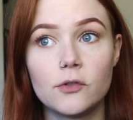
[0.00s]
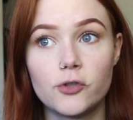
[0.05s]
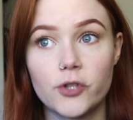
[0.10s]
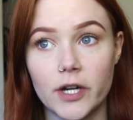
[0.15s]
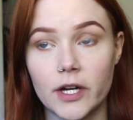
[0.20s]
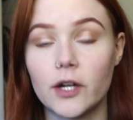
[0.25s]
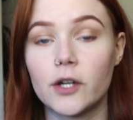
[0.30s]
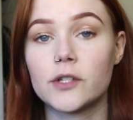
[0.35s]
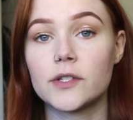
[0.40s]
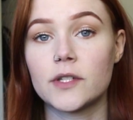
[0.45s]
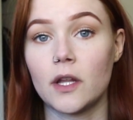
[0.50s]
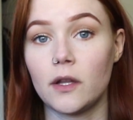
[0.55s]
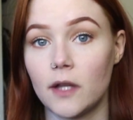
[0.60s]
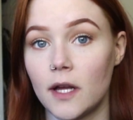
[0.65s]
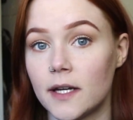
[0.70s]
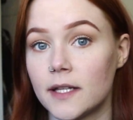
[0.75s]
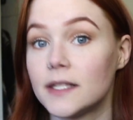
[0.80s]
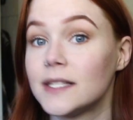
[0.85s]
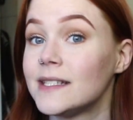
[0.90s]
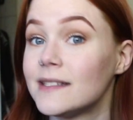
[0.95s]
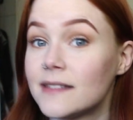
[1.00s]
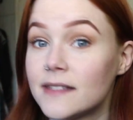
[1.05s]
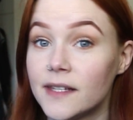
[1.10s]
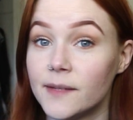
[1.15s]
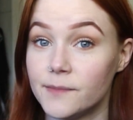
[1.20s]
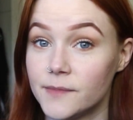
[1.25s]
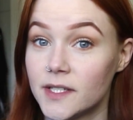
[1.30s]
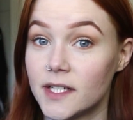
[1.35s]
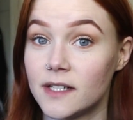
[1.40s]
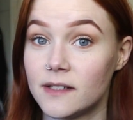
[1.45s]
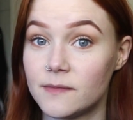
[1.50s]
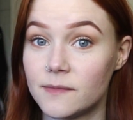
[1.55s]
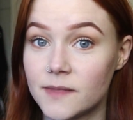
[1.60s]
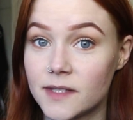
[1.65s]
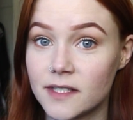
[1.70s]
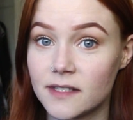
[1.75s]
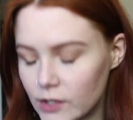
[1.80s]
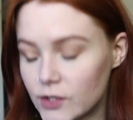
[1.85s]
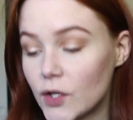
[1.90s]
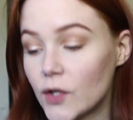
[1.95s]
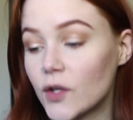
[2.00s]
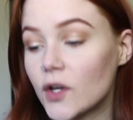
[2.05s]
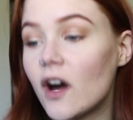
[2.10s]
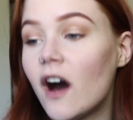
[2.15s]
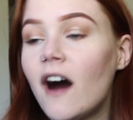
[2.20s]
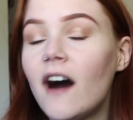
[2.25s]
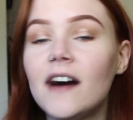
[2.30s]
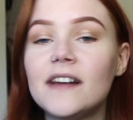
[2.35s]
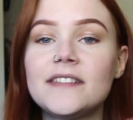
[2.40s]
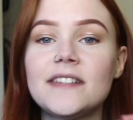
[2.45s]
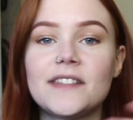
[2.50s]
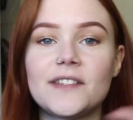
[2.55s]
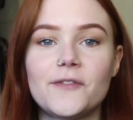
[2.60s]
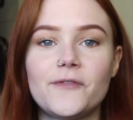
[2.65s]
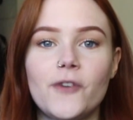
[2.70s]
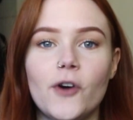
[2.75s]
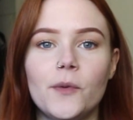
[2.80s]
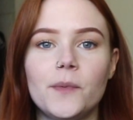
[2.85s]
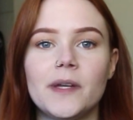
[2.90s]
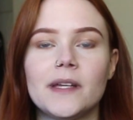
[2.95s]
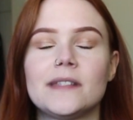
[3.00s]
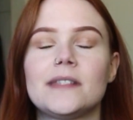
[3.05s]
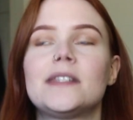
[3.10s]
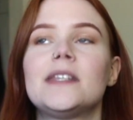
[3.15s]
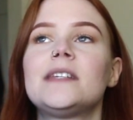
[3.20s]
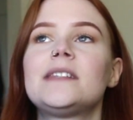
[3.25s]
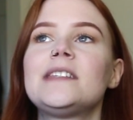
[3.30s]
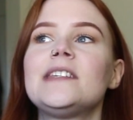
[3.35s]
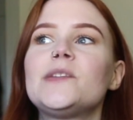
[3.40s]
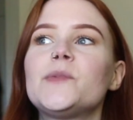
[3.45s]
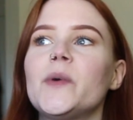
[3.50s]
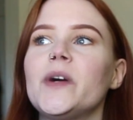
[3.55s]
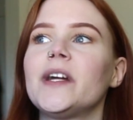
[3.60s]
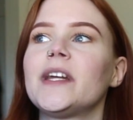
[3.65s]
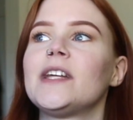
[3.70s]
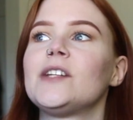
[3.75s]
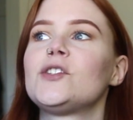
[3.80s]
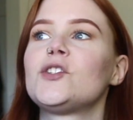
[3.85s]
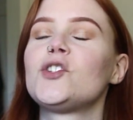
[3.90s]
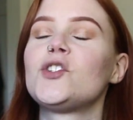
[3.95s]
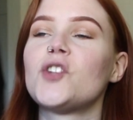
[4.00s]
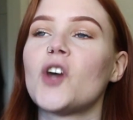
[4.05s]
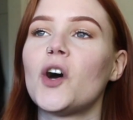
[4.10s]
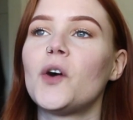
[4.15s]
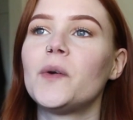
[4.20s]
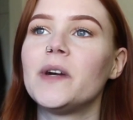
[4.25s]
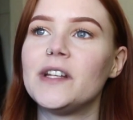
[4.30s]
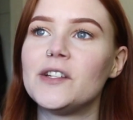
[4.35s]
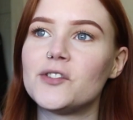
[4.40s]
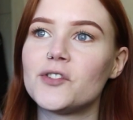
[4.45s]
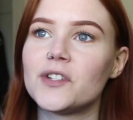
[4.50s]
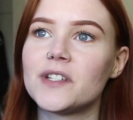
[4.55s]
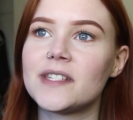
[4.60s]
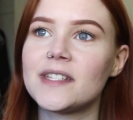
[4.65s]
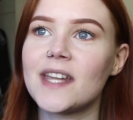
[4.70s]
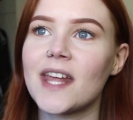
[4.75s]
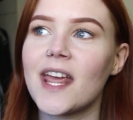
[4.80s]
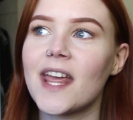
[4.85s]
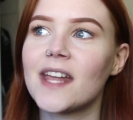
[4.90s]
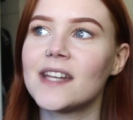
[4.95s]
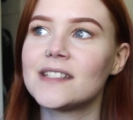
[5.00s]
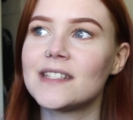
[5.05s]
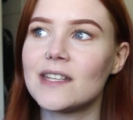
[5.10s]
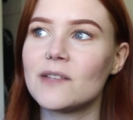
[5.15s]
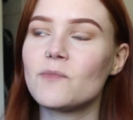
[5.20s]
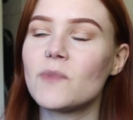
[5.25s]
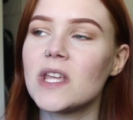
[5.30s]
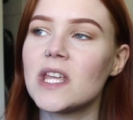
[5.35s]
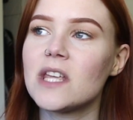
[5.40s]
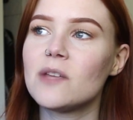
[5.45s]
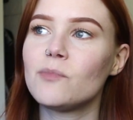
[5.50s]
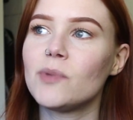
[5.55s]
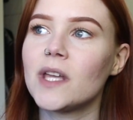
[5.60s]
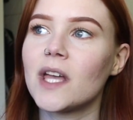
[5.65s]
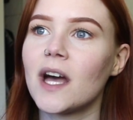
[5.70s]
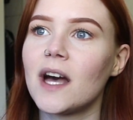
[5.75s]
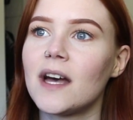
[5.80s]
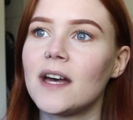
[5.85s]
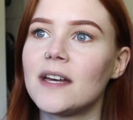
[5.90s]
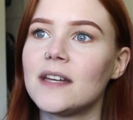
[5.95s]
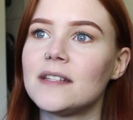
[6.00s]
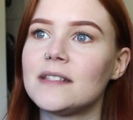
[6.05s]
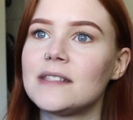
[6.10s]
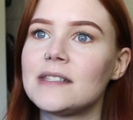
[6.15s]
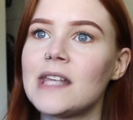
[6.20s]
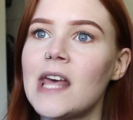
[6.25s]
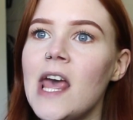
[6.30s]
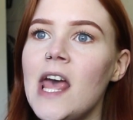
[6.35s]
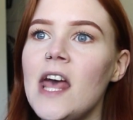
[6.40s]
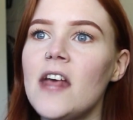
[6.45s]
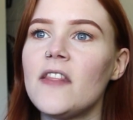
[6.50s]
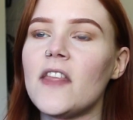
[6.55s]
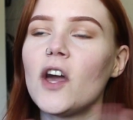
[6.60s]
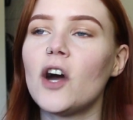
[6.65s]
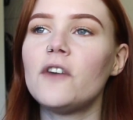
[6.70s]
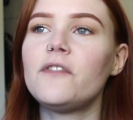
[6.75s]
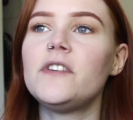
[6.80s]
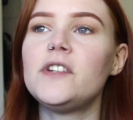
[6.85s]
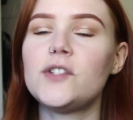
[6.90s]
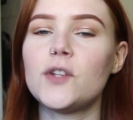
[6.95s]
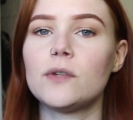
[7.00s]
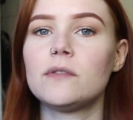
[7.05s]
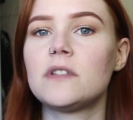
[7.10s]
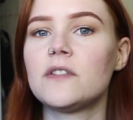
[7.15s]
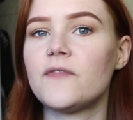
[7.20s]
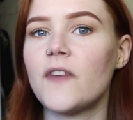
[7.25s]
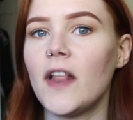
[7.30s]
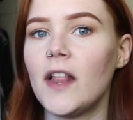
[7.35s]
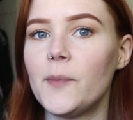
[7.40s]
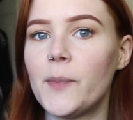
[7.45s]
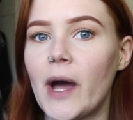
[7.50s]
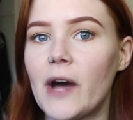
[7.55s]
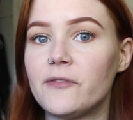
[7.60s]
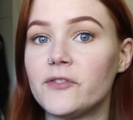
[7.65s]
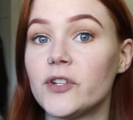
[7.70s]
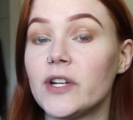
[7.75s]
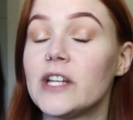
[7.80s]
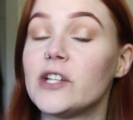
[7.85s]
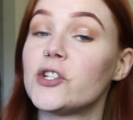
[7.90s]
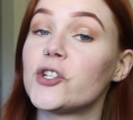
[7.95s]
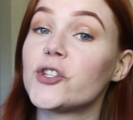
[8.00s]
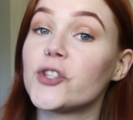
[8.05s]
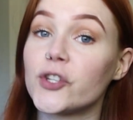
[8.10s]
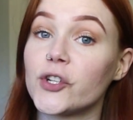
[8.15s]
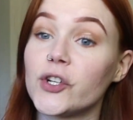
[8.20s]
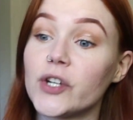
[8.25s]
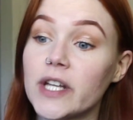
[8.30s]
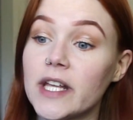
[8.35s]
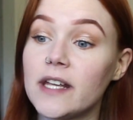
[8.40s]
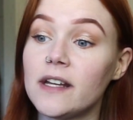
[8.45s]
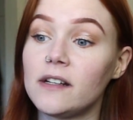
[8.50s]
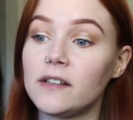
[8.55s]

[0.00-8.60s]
triggers a lot of these symptoms. So the causes of phobias, this is where it gets so interesting to me because they often don't develop after age 30.